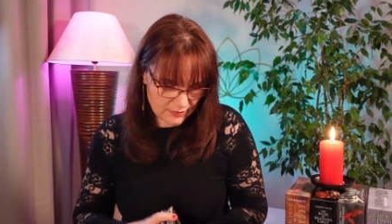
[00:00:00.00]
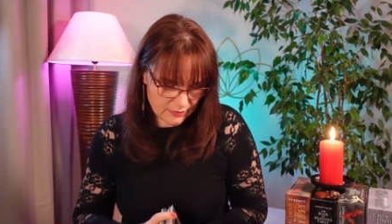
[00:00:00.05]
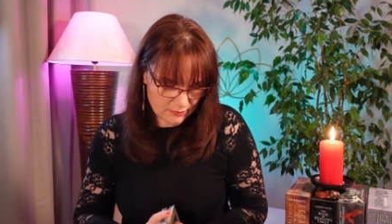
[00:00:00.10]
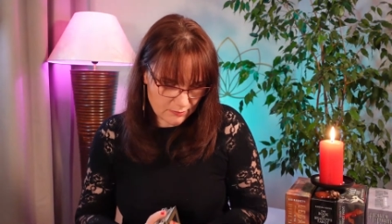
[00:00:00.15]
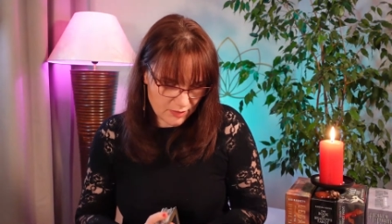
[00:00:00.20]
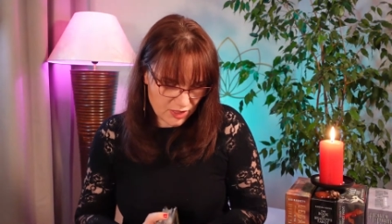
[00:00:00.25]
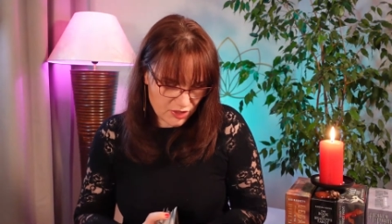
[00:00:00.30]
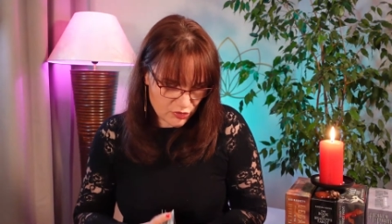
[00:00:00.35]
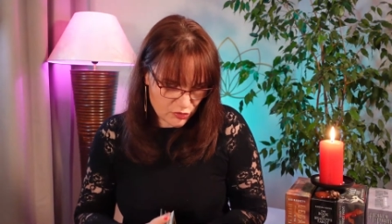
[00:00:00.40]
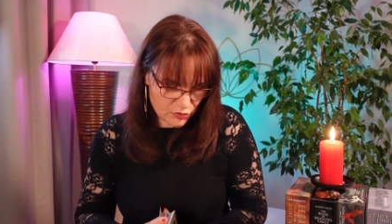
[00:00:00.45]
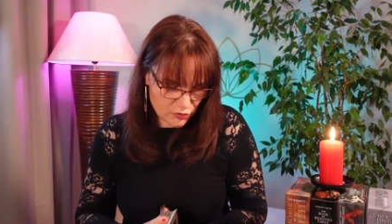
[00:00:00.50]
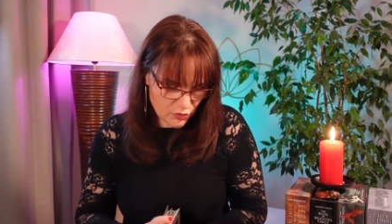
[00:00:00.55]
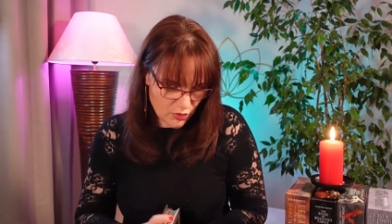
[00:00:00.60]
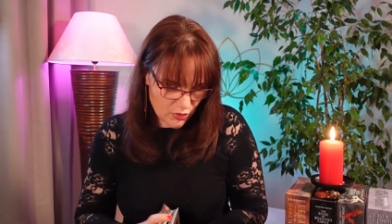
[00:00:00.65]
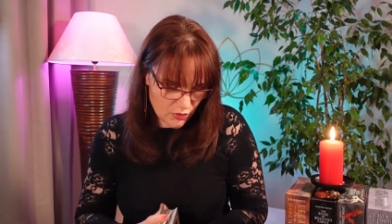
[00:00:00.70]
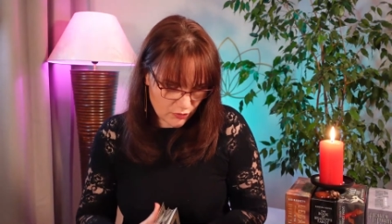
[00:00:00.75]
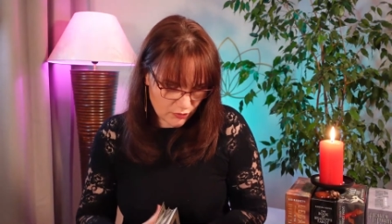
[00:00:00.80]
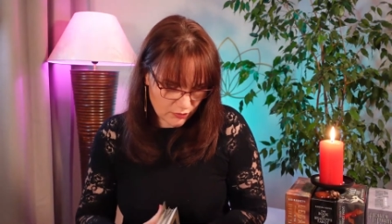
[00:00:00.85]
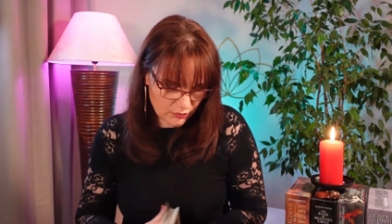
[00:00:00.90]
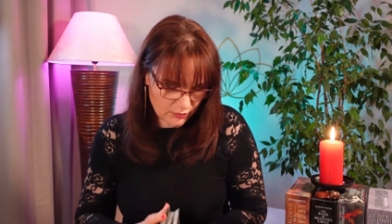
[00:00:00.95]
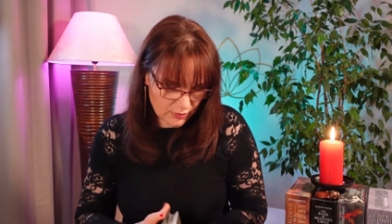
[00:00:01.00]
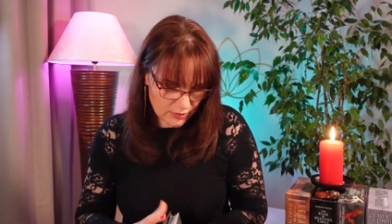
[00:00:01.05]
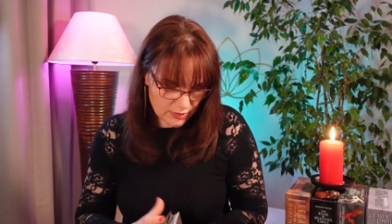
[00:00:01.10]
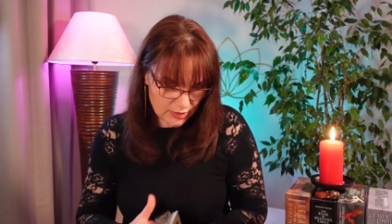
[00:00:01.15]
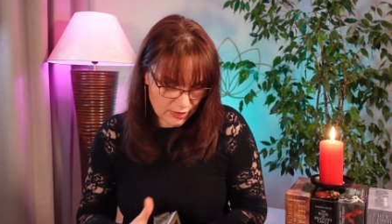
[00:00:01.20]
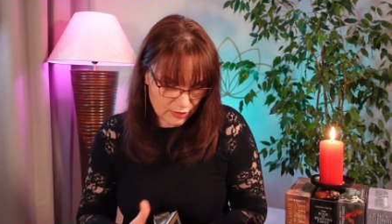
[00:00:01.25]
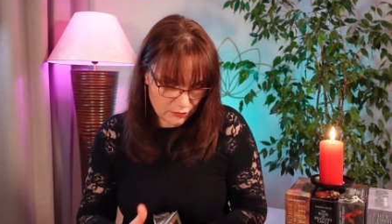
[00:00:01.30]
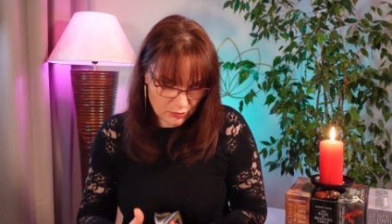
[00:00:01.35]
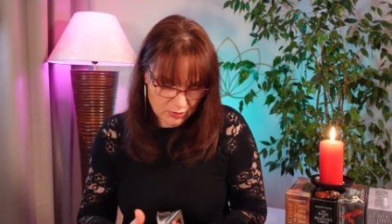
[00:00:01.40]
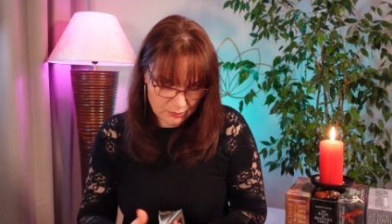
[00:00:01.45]
Be strong.
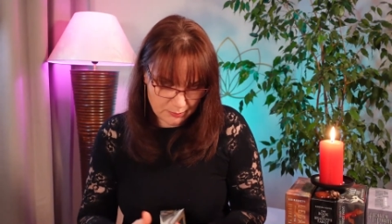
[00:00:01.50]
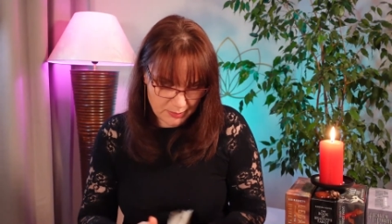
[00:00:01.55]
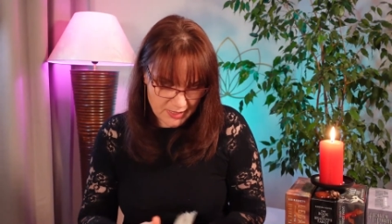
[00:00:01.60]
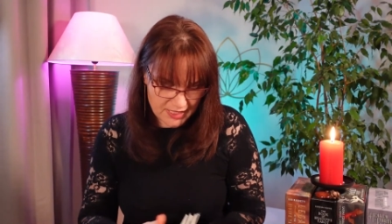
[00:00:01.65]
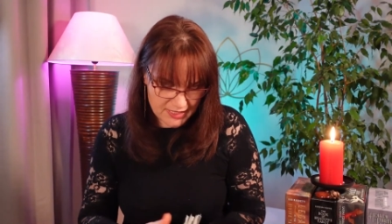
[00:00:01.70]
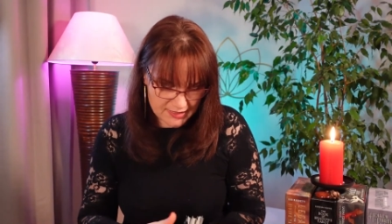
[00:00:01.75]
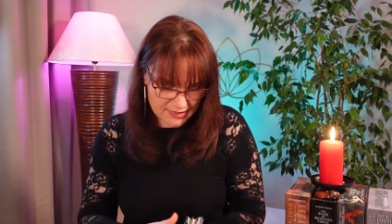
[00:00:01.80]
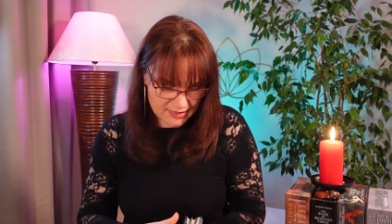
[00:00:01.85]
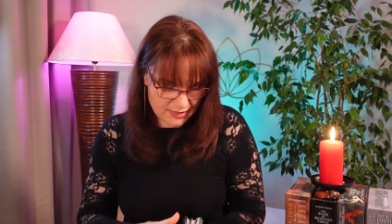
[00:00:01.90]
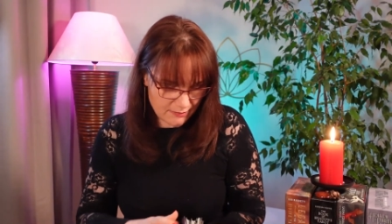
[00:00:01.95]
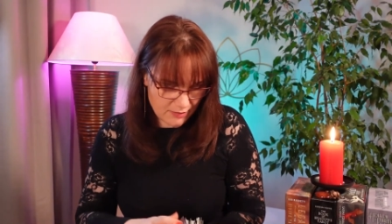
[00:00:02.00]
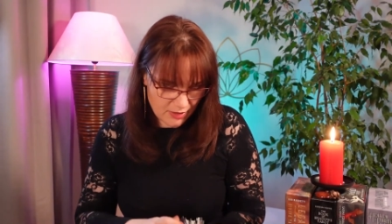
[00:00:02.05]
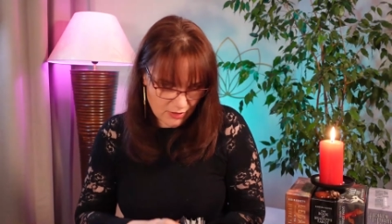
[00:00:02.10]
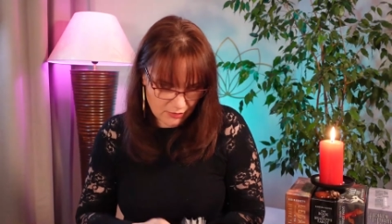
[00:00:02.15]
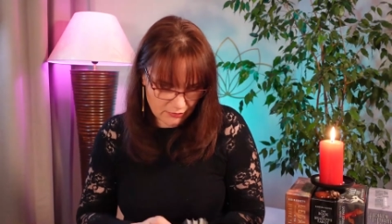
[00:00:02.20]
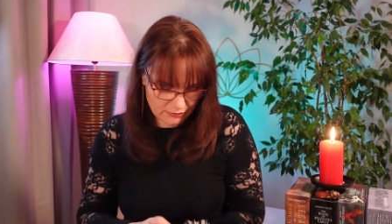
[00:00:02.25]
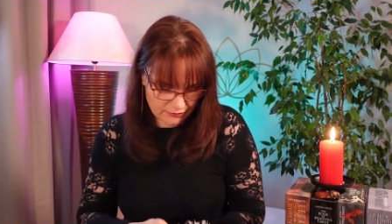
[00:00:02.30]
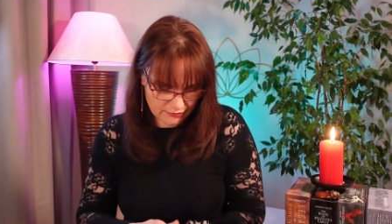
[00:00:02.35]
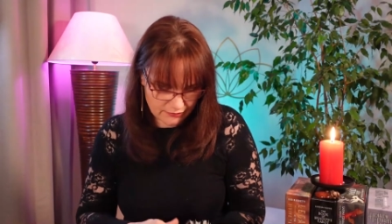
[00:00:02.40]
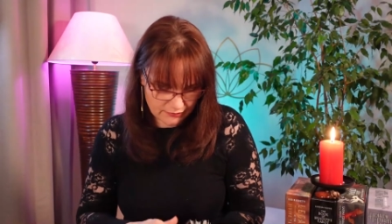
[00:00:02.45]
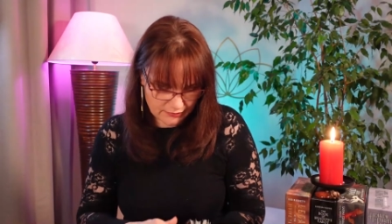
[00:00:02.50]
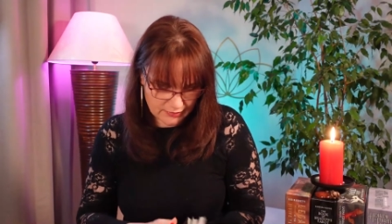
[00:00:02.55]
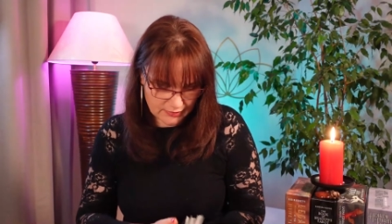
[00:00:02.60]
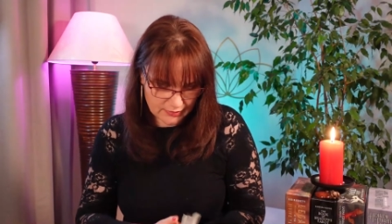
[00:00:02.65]
It will piss them off,